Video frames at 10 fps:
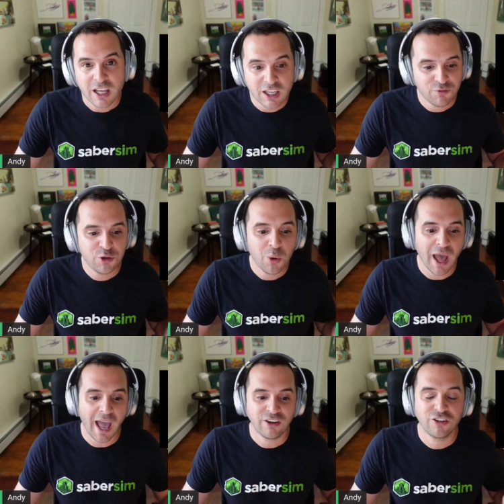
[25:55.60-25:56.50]
If you
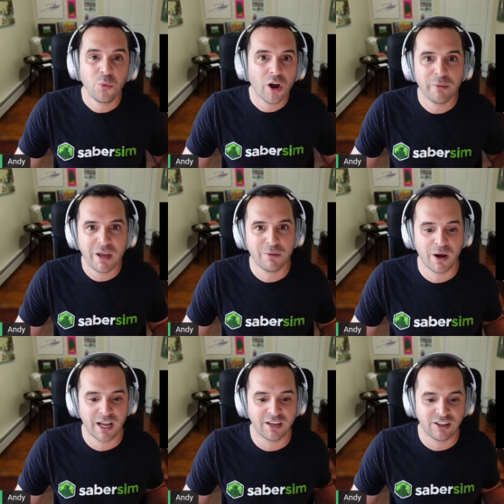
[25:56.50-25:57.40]
actually want to make
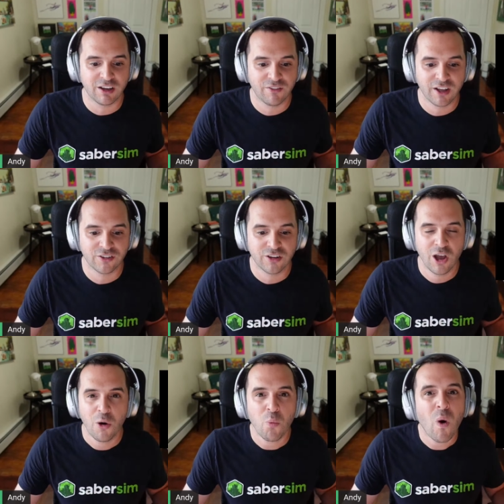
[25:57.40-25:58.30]
money at DFS,
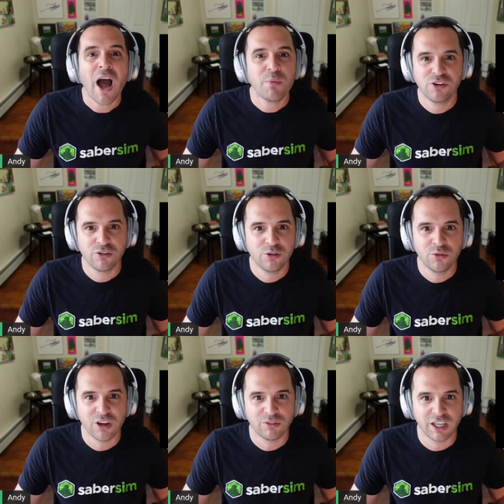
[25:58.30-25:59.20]
why would you use
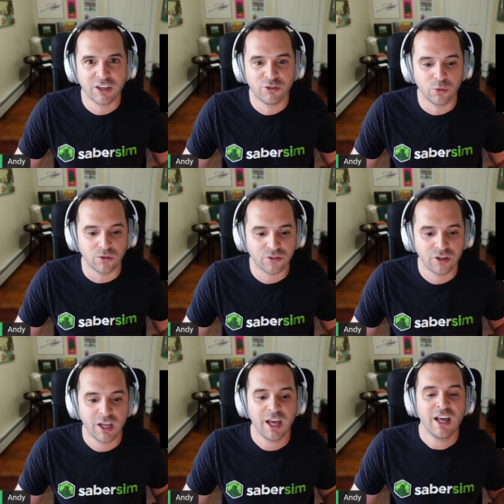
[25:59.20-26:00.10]
outdated tools?
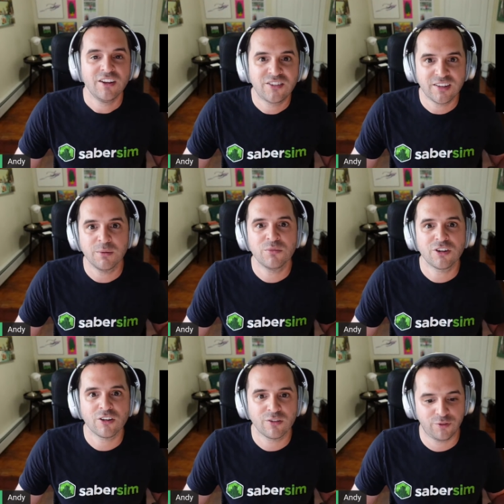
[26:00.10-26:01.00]
Sims
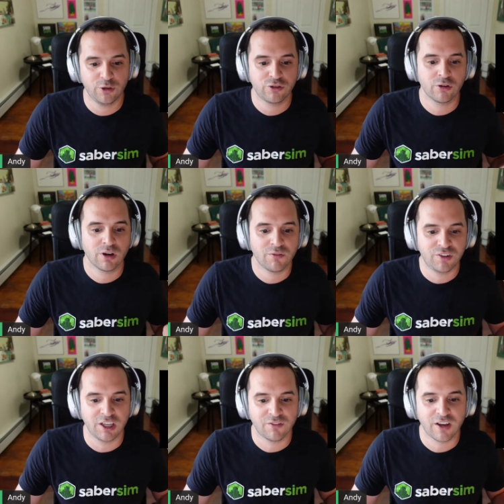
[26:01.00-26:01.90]
are the future of
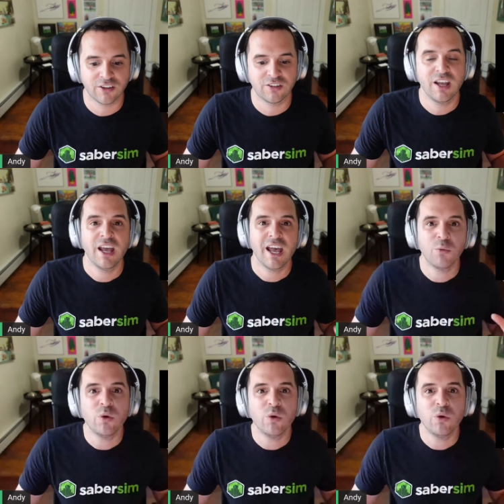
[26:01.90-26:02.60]
DFS, and